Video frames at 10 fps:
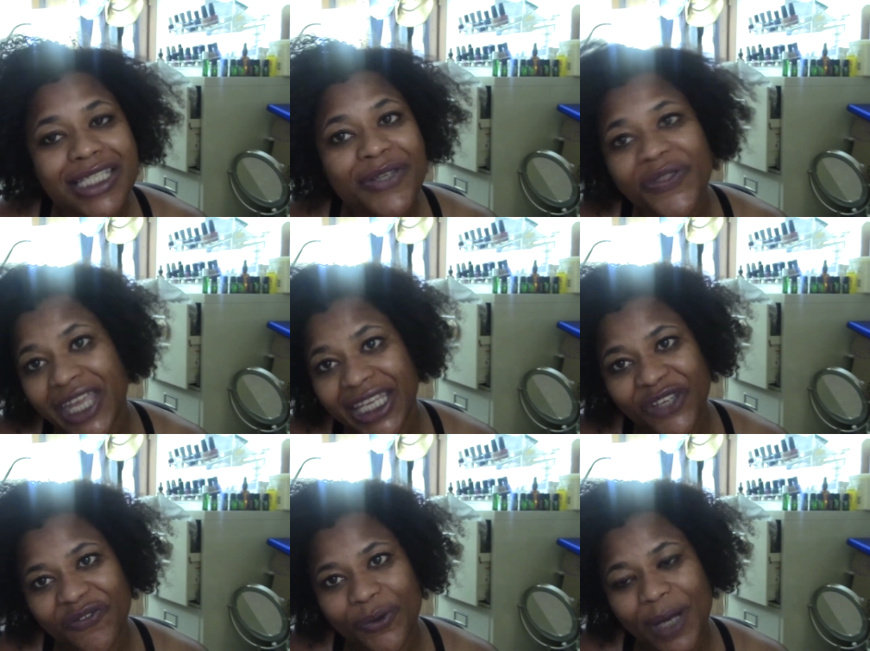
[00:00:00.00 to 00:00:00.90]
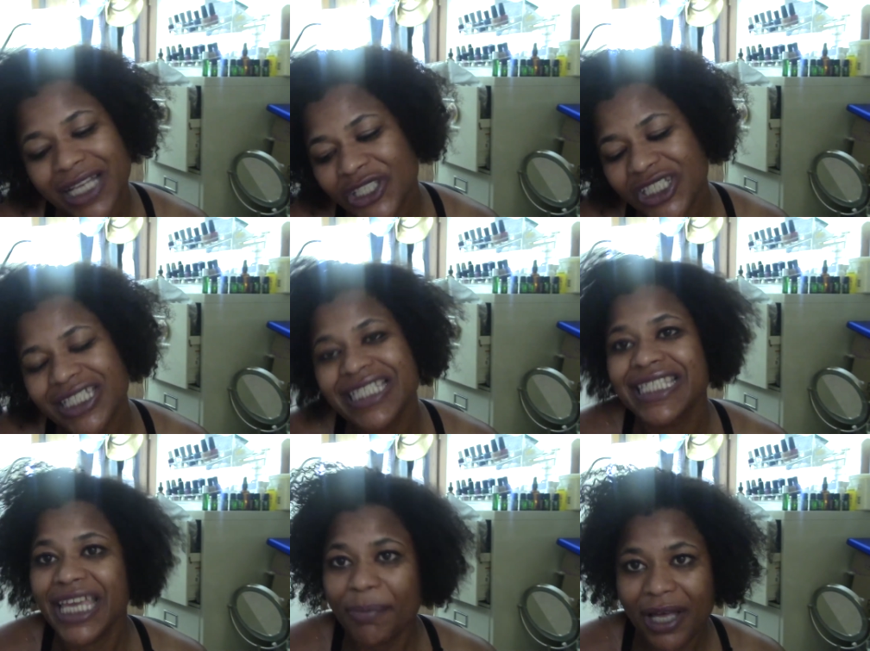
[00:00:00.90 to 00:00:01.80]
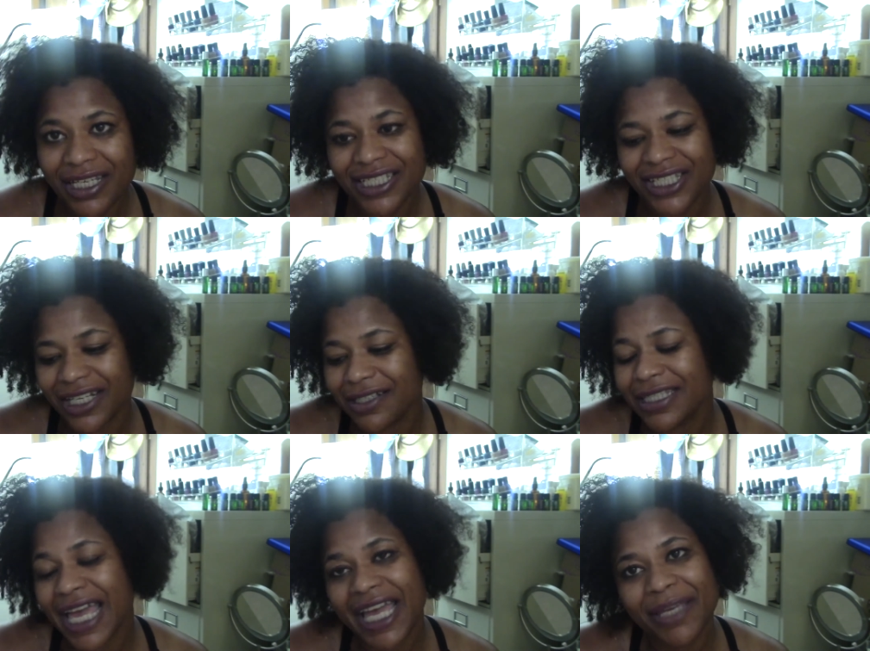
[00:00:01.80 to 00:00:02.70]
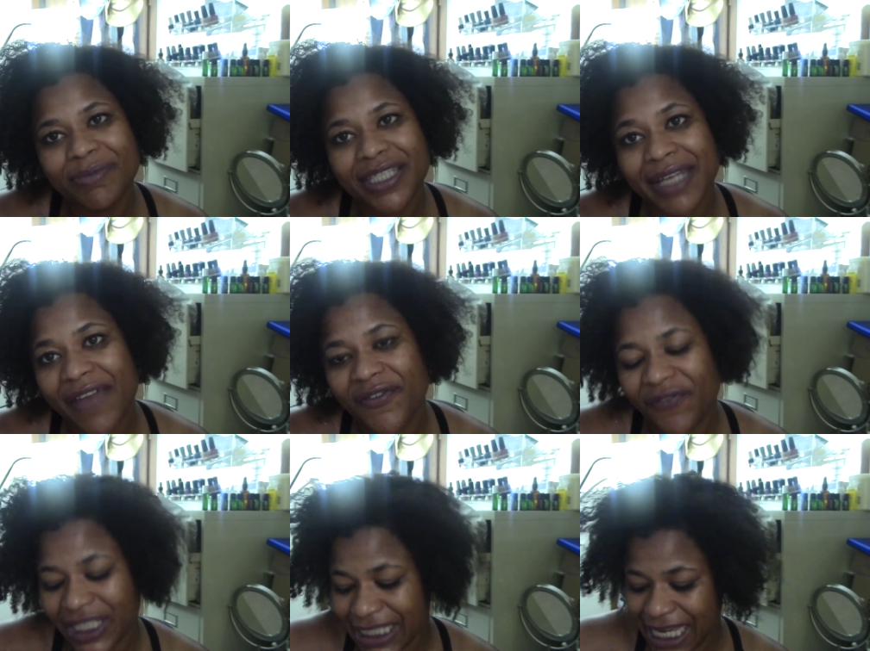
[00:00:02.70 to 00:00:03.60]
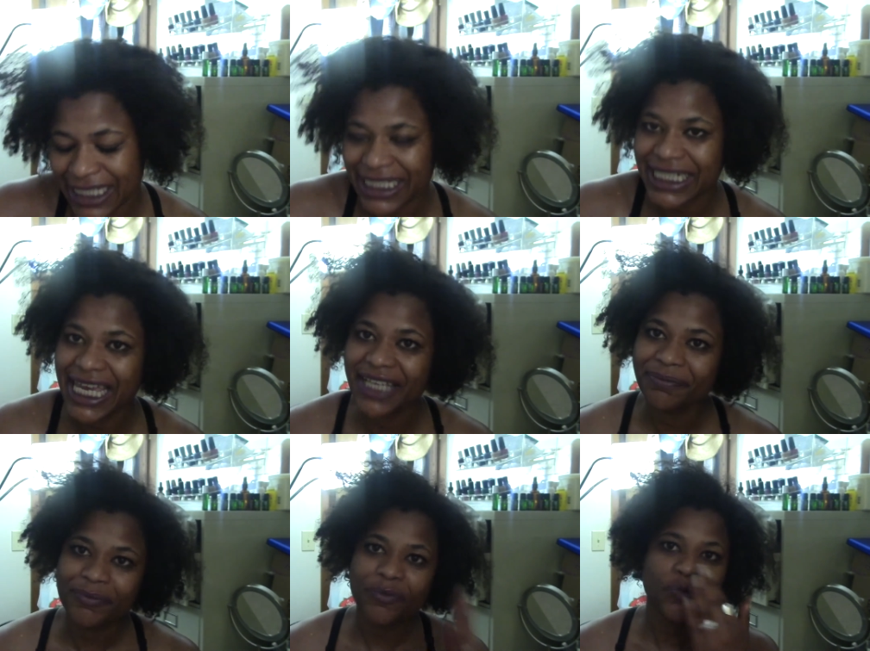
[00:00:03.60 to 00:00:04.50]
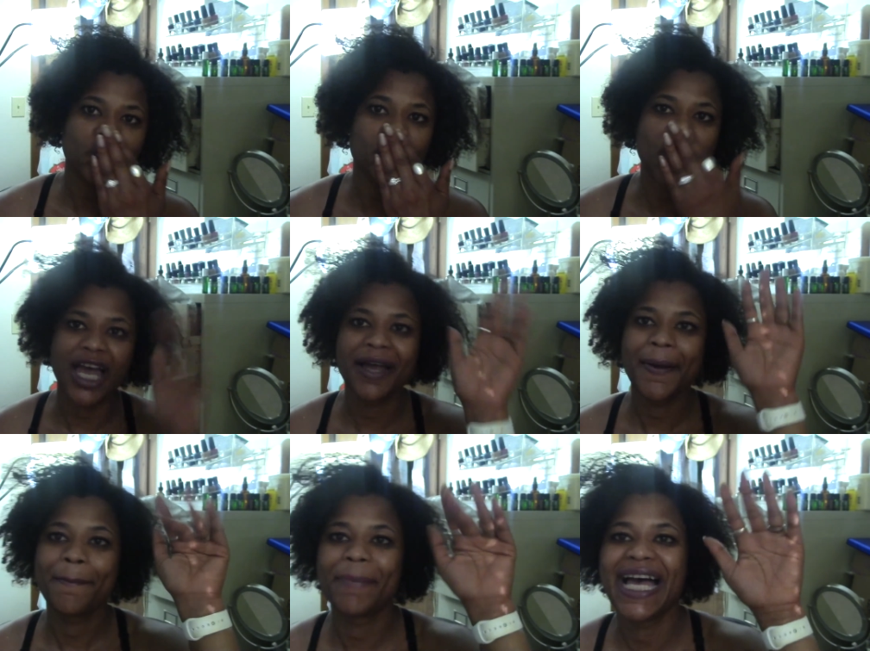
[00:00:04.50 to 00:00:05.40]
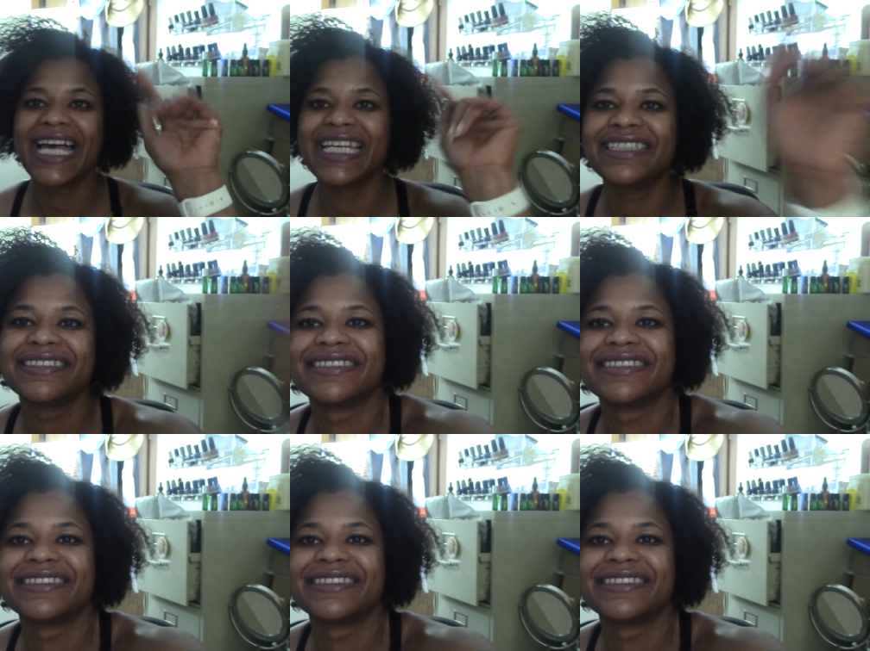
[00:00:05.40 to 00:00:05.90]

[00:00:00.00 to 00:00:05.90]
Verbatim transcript: So thank you for watching. Stay polished at all times and have a fantastic day. Mwah. Bye.